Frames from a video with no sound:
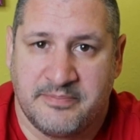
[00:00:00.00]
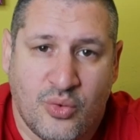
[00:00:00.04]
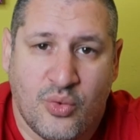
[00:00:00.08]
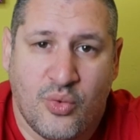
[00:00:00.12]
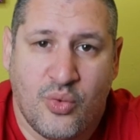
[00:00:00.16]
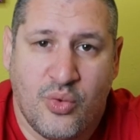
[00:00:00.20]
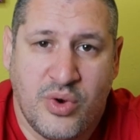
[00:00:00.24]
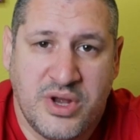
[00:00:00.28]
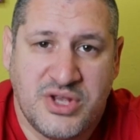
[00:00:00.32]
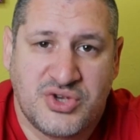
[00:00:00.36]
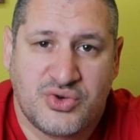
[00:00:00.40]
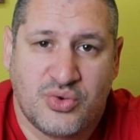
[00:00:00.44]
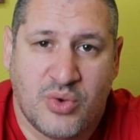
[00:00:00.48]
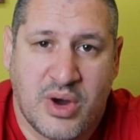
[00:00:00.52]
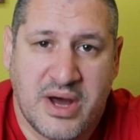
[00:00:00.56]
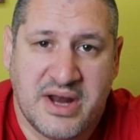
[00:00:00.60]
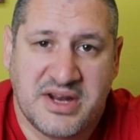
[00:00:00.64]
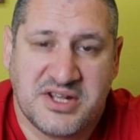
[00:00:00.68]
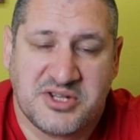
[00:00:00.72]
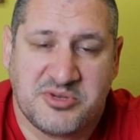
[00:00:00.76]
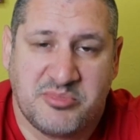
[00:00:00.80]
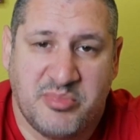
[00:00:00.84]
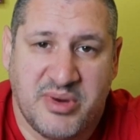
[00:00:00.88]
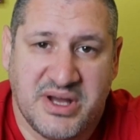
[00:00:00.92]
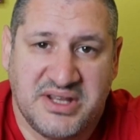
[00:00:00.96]
Which one
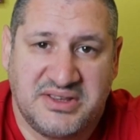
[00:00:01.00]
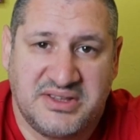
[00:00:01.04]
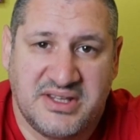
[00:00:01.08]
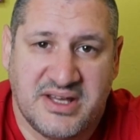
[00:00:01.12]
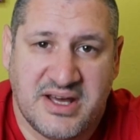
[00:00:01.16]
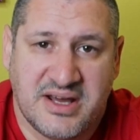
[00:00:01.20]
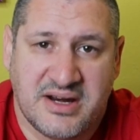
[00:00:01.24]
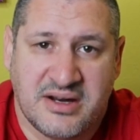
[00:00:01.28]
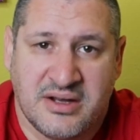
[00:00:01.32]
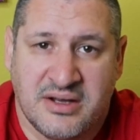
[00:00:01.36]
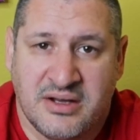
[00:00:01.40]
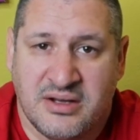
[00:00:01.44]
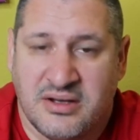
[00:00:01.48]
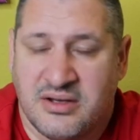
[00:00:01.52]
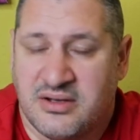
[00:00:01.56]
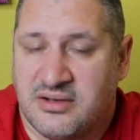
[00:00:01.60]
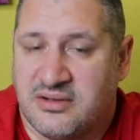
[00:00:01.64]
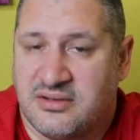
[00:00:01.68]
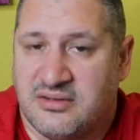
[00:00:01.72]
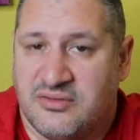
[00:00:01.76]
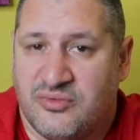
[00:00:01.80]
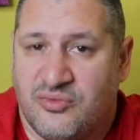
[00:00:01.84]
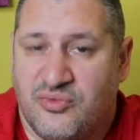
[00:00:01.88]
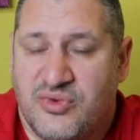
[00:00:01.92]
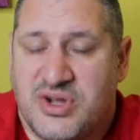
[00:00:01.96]
is better?
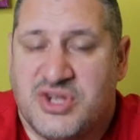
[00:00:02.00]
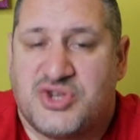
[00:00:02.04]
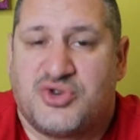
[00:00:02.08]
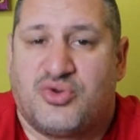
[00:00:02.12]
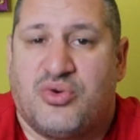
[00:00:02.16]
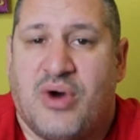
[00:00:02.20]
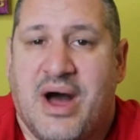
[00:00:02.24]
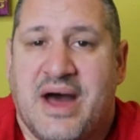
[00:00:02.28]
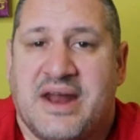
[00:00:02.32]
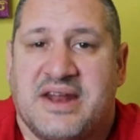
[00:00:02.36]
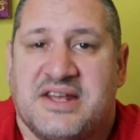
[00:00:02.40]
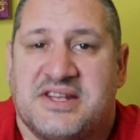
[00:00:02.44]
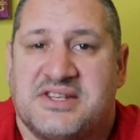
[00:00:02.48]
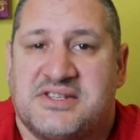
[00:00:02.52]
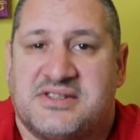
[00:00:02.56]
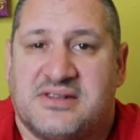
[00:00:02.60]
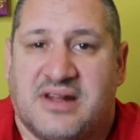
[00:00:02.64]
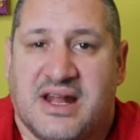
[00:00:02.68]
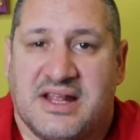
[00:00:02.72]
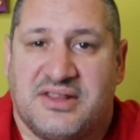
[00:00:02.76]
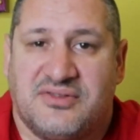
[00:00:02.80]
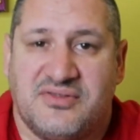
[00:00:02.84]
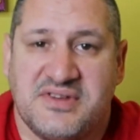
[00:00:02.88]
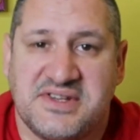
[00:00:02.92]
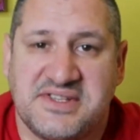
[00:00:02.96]
Which one is,
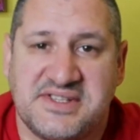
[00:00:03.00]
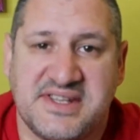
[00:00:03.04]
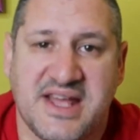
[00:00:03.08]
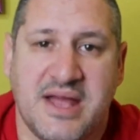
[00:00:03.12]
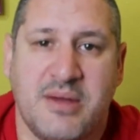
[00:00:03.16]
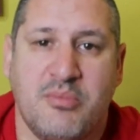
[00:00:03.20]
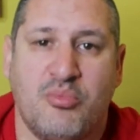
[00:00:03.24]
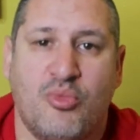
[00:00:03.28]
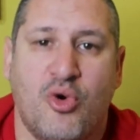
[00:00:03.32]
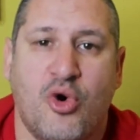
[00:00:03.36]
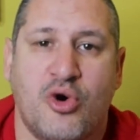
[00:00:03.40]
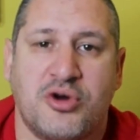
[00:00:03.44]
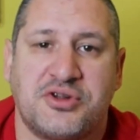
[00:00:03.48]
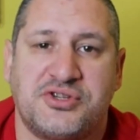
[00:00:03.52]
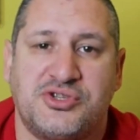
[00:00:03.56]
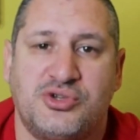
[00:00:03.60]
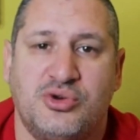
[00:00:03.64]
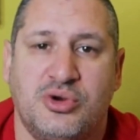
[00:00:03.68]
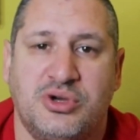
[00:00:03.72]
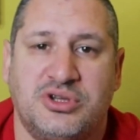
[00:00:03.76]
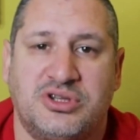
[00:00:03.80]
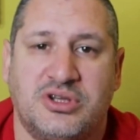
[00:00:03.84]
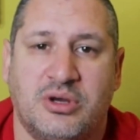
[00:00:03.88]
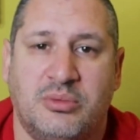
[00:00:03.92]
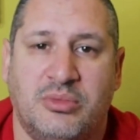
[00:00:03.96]
let me say, more
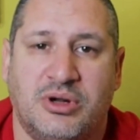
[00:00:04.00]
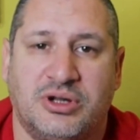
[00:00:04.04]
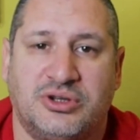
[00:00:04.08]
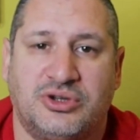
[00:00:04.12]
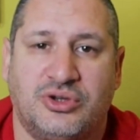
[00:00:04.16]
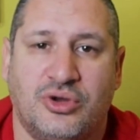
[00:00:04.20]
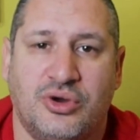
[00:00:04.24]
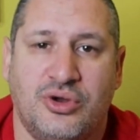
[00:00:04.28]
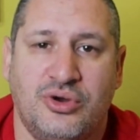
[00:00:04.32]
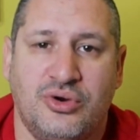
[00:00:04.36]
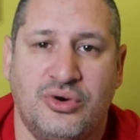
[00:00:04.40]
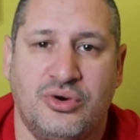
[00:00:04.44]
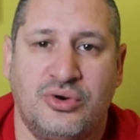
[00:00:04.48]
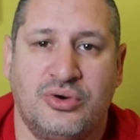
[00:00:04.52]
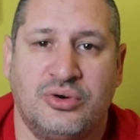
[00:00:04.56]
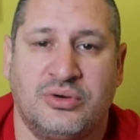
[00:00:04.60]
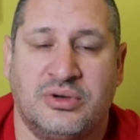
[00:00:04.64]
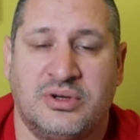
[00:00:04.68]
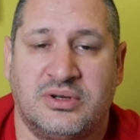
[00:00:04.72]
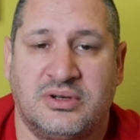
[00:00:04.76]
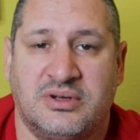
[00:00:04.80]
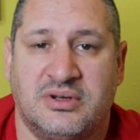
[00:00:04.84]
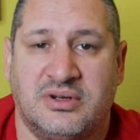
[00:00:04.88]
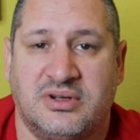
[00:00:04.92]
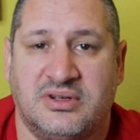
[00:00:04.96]
suitable to you?
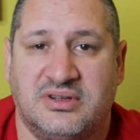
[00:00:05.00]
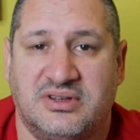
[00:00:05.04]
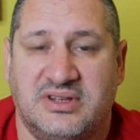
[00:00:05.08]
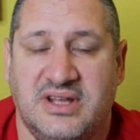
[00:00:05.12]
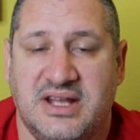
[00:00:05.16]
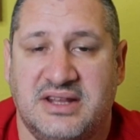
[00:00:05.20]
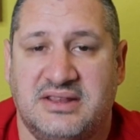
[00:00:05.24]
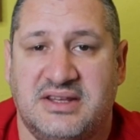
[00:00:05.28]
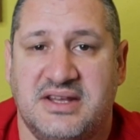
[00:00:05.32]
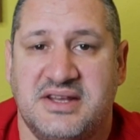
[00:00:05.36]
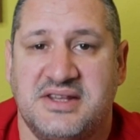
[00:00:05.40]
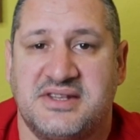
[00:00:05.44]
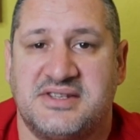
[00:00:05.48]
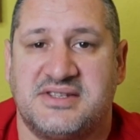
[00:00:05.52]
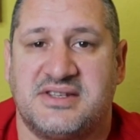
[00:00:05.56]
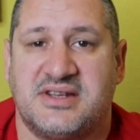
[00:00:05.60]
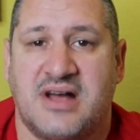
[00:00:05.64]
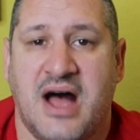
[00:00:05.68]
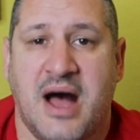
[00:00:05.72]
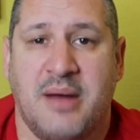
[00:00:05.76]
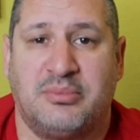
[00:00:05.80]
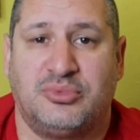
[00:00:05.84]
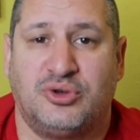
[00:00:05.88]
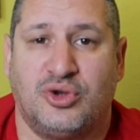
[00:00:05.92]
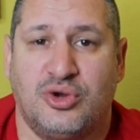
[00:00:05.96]
That is
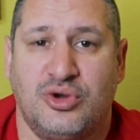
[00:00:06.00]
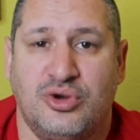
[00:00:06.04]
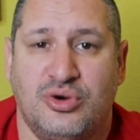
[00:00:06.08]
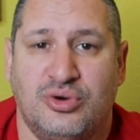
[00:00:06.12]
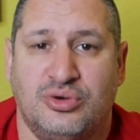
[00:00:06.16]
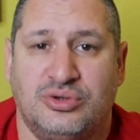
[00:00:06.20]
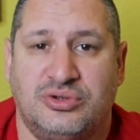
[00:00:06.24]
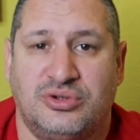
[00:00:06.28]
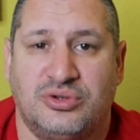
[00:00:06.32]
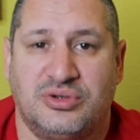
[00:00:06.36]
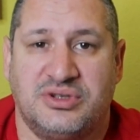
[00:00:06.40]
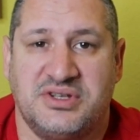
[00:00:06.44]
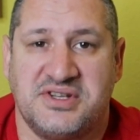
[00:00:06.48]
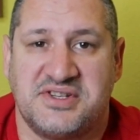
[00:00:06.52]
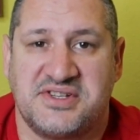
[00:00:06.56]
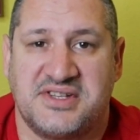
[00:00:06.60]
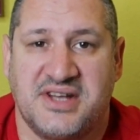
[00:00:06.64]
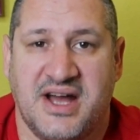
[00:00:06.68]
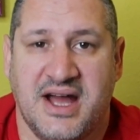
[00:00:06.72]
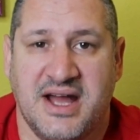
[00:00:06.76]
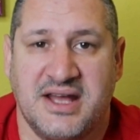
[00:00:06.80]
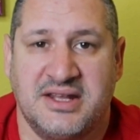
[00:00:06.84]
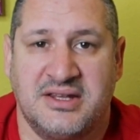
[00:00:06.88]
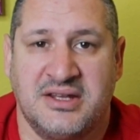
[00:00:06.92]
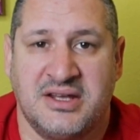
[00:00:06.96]
up to you to
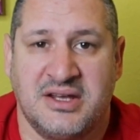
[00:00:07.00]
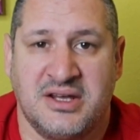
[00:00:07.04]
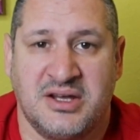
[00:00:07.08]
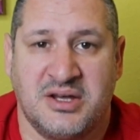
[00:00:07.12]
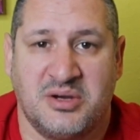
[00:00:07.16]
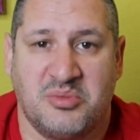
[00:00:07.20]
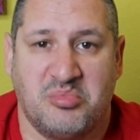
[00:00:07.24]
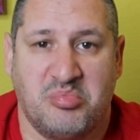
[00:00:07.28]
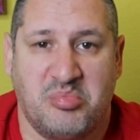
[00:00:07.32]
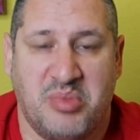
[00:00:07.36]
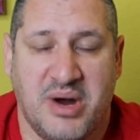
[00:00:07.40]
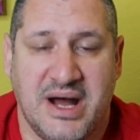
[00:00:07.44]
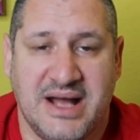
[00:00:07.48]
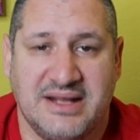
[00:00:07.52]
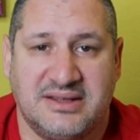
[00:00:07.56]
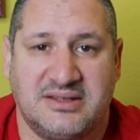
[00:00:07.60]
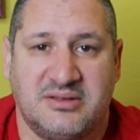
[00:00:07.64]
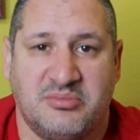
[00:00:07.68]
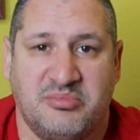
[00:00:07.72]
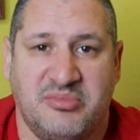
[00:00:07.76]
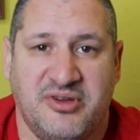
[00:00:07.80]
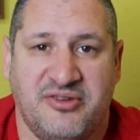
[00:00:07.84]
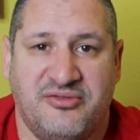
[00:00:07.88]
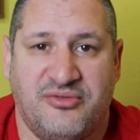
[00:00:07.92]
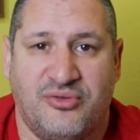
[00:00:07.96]
decide.
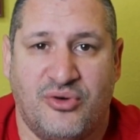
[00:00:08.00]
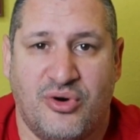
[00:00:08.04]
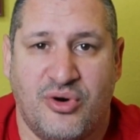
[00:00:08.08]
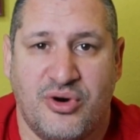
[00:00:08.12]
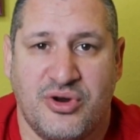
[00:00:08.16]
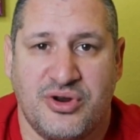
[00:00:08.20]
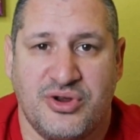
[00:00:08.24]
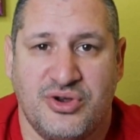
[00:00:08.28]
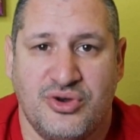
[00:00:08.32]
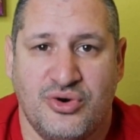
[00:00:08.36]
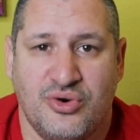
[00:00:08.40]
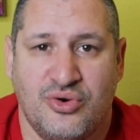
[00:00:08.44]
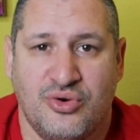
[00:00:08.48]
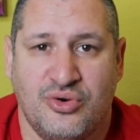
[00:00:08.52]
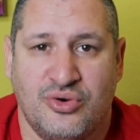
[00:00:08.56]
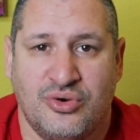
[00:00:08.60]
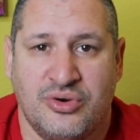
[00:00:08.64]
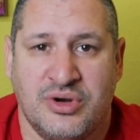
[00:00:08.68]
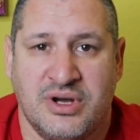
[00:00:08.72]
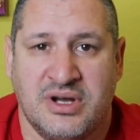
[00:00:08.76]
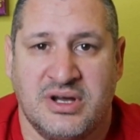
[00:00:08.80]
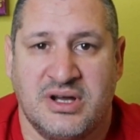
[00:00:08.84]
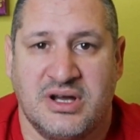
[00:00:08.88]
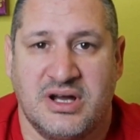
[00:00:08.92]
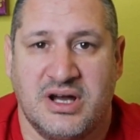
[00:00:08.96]
But before you
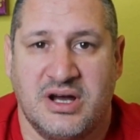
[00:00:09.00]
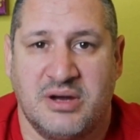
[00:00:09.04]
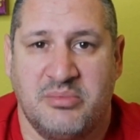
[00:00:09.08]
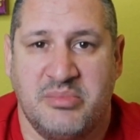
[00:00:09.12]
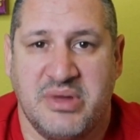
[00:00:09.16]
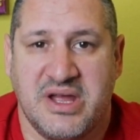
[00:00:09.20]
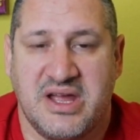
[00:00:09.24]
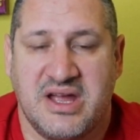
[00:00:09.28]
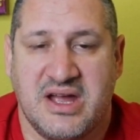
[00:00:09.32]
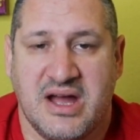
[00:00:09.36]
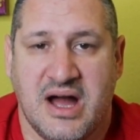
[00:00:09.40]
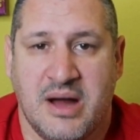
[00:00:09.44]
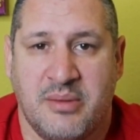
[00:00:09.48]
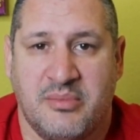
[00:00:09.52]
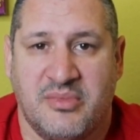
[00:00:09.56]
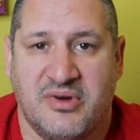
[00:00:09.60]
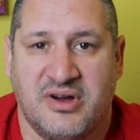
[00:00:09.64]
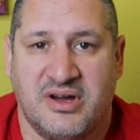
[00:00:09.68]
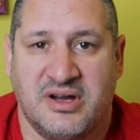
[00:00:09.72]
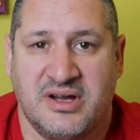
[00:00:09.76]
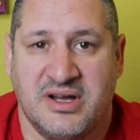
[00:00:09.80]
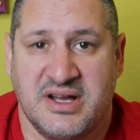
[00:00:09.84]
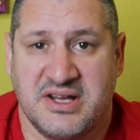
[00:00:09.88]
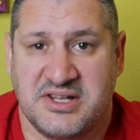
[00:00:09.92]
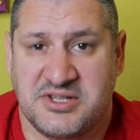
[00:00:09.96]
become
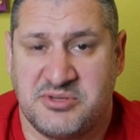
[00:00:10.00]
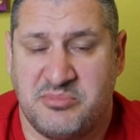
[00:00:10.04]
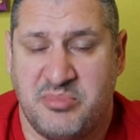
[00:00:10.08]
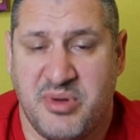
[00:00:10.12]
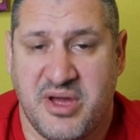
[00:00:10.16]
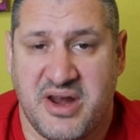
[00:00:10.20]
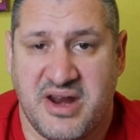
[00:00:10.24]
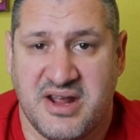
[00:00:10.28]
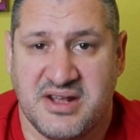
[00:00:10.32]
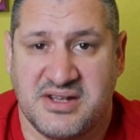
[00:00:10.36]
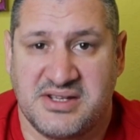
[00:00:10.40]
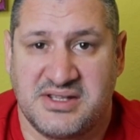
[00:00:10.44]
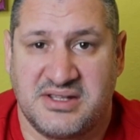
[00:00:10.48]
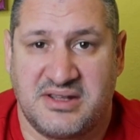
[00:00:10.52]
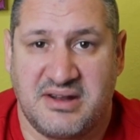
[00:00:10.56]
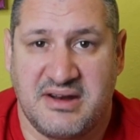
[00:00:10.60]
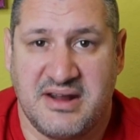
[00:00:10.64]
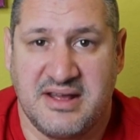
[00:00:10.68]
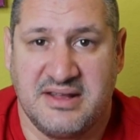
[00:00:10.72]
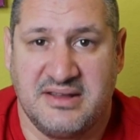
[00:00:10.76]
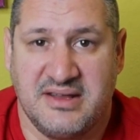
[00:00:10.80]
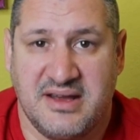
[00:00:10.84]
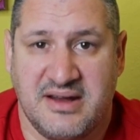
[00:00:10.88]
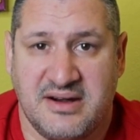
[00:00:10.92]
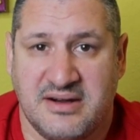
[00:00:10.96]
an experienced
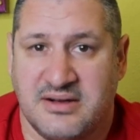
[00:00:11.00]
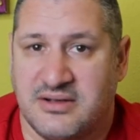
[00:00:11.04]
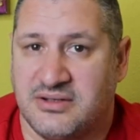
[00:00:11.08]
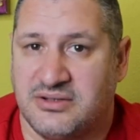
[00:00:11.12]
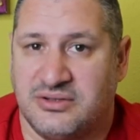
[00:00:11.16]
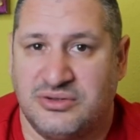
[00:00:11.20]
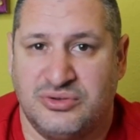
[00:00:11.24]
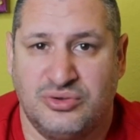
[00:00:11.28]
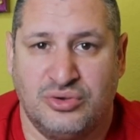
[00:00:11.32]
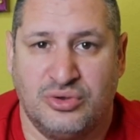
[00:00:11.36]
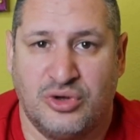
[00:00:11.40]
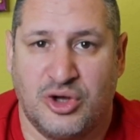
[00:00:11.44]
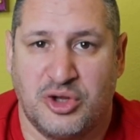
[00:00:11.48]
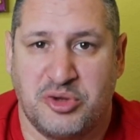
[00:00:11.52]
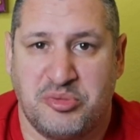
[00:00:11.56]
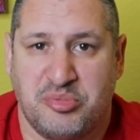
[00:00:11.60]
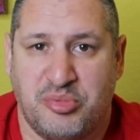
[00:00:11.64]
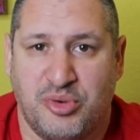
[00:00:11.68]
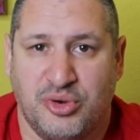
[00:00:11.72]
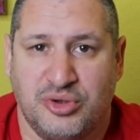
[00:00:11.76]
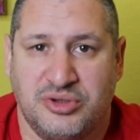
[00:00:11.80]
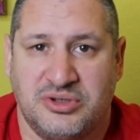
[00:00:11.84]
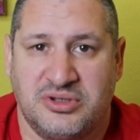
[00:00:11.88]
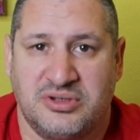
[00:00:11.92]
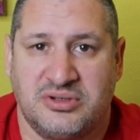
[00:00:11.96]
trader, do not
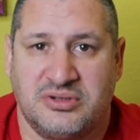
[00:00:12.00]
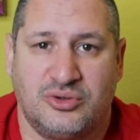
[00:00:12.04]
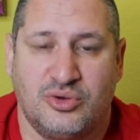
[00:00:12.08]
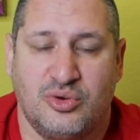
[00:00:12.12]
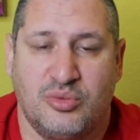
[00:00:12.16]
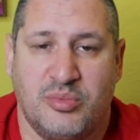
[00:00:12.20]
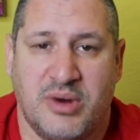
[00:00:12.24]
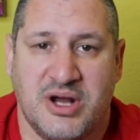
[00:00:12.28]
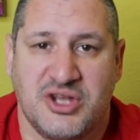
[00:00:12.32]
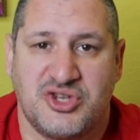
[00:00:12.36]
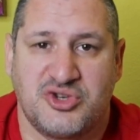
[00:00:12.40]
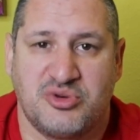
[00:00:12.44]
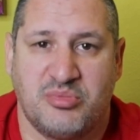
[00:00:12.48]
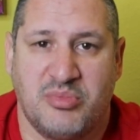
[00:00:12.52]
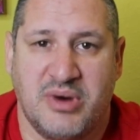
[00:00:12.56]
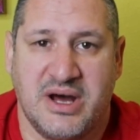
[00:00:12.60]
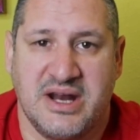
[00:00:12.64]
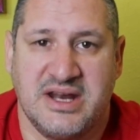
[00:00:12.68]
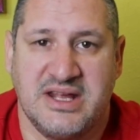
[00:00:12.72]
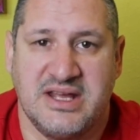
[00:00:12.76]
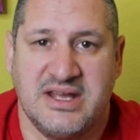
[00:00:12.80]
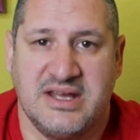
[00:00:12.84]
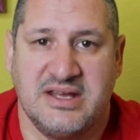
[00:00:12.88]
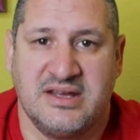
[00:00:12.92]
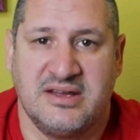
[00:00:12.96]
put too much
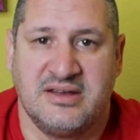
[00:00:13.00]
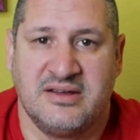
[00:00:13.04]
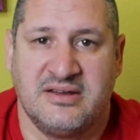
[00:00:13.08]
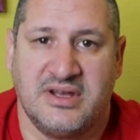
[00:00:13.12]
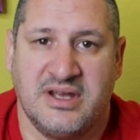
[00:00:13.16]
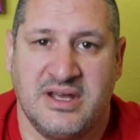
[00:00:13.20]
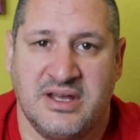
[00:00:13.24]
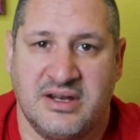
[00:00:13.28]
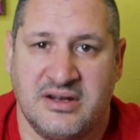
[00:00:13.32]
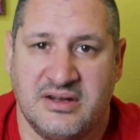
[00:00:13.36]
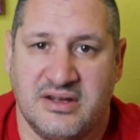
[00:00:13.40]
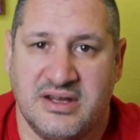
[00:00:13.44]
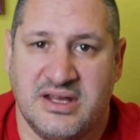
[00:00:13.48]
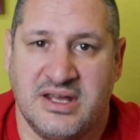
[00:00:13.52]
money in